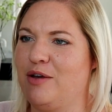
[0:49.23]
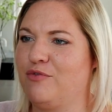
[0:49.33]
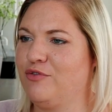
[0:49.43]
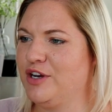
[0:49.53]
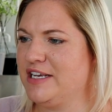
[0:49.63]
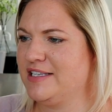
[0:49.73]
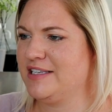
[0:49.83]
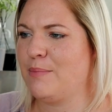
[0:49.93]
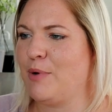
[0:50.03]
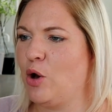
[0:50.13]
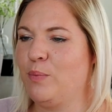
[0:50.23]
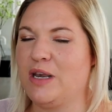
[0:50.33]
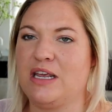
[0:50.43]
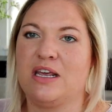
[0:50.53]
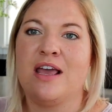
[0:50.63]
free sip
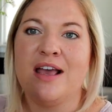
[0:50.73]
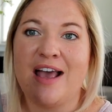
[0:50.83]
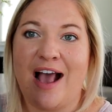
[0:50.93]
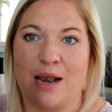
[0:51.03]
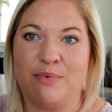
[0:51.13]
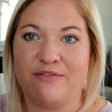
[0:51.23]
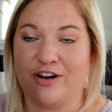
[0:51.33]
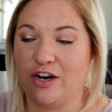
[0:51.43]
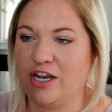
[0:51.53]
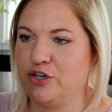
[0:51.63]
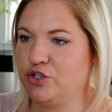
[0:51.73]
opening had me very